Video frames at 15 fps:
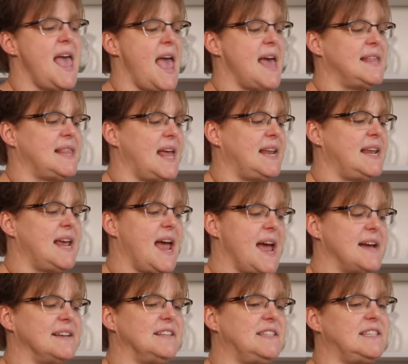and then it
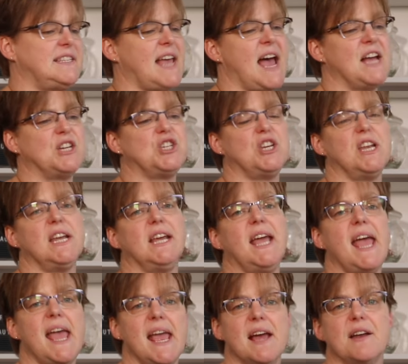has
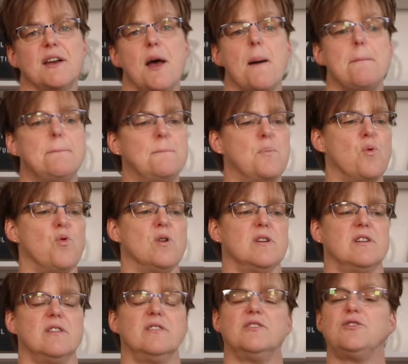sashing and a
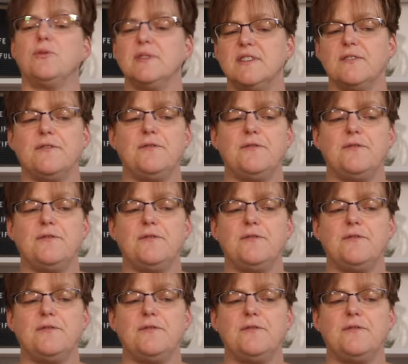border. So it's a